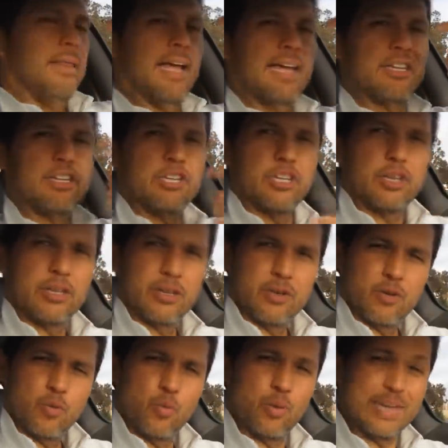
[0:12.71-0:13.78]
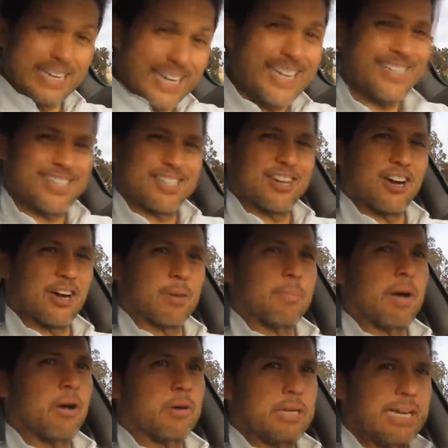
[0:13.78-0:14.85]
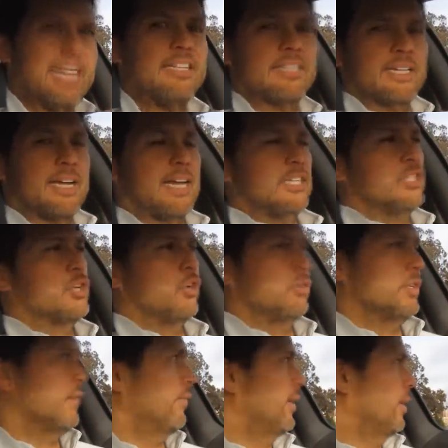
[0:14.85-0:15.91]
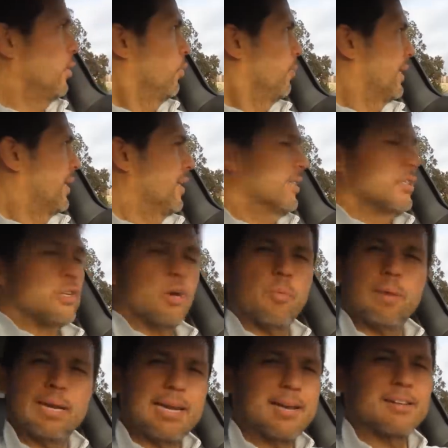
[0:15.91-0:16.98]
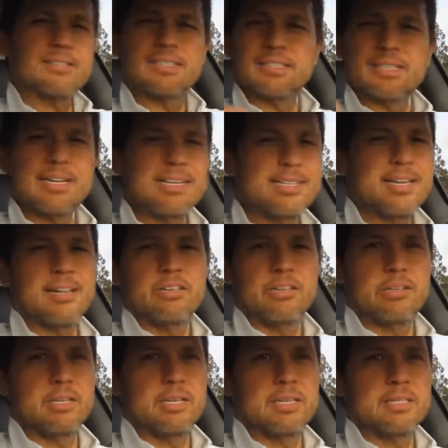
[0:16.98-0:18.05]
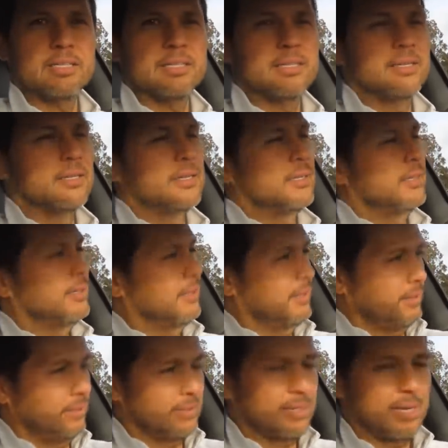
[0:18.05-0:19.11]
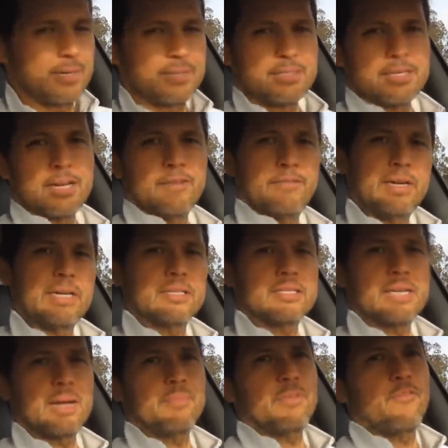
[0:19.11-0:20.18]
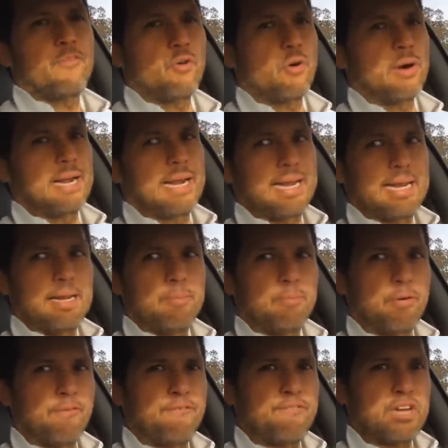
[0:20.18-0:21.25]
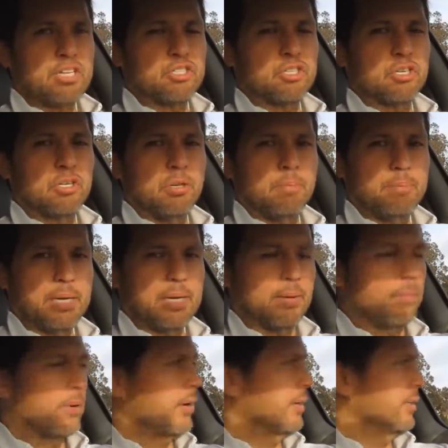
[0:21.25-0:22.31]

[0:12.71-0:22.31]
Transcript: That we need to talk about in tonight's coaching video because nobody else is going to tell you this this kind of stuff except for a professional pickup